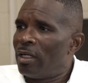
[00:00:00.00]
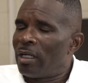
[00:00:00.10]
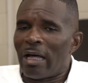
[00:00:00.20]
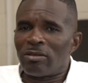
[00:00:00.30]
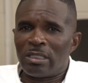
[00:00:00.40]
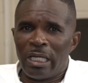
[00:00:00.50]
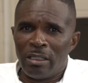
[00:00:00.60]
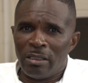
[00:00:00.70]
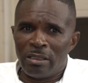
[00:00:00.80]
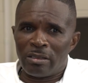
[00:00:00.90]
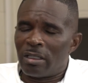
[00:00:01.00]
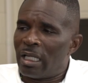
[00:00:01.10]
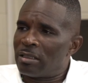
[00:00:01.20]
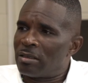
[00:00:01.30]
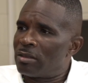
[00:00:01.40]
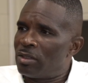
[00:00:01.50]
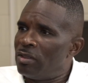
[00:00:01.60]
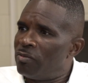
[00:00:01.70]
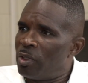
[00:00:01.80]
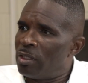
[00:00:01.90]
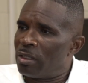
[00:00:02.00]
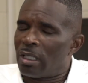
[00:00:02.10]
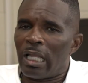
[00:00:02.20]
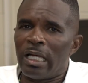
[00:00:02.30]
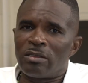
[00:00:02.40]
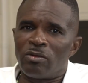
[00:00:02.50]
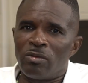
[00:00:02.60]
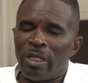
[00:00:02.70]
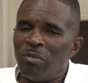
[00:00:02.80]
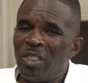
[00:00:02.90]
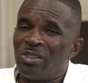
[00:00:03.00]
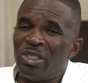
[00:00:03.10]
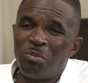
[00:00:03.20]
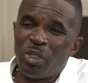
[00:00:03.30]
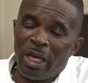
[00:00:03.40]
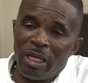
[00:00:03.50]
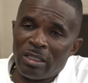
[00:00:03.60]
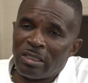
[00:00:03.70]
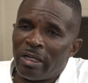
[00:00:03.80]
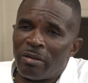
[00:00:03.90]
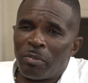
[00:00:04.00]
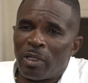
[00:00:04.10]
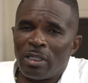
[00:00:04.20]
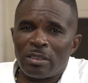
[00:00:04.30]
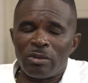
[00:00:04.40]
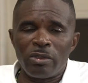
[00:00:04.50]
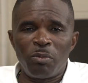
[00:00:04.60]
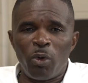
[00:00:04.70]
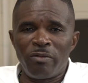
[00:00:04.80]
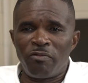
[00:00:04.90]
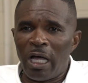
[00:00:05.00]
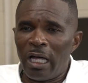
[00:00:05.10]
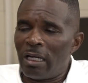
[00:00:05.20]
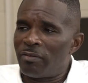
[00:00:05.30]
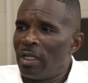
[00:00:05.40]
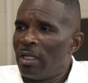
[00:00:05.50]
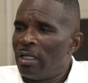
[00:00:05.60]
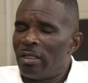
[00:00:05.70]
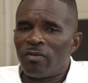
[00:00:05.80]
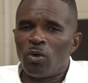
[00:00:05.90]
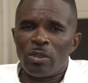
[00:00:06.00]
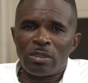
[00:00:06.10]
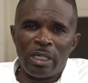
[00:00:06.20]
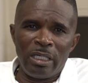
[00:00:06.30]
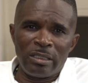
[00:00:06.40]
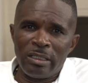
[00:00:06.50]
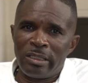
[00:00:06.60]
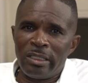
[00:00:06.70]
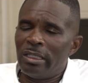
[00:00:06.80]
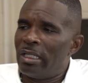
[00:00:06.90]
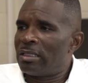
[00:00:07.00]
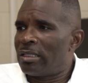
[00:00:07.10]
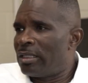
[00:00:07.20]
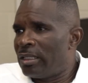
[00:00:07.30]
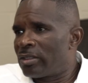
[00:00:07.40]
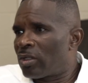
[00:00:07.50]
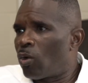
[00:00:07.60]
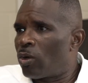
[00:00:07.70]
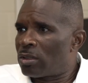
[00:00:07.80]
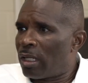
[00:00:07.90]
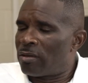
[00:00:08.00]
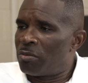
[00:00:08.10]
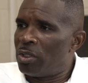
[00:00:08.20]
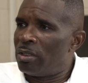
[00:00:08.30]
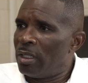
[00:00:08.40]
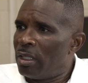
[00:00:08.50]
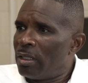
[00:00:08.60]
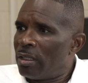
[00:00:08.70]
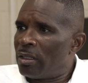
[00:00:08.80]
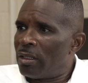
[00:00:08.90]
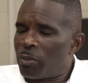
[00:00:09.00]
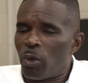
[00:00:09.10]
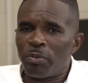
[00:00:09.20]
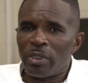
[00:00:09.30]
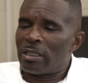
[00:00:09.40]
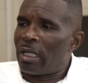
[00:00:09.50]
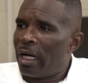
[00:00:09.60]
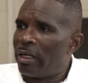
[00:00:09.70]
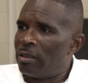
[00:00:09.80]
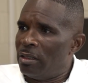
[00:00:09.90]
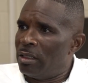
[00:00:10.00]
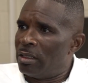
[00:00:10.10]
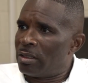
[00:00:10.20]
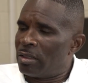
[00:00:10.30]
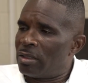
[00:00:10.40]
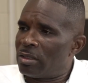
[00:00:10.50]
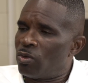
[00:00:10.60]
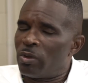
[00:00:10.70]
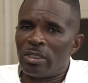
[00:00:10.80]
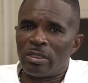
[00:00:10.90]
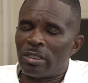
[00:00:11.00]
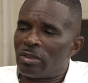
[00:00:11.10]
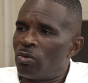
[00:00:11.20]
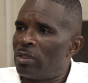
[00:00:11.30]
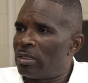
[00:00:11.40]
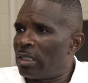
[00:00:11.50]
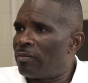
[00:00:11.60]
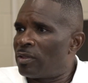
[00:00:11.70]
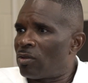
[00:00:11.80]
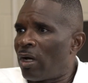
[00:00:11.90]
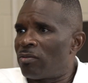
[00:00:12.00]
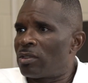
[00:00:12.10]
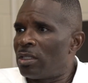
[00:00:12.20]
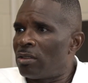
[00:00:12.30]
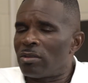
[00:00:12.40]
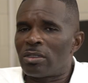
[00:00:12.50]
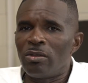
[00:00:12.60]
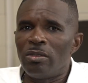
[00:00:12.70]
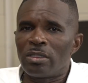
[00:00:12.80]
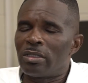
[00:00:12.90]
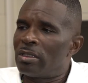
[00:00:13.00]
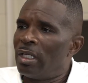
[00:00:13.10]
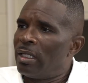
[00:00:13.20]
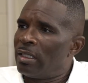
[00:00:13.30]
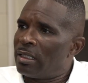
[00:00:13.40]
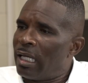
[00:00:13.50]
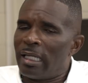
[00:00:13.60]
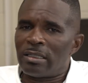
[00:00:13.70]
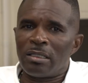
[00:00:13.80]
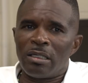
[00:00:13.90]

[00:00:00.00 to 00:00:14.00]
outstanding scholastic achievement in the classroom. That means GPAs that are plus 3.5, and of course ACT and SAT scores have to be appropriately at the higher end, such as 26, 27. So I would tell students to not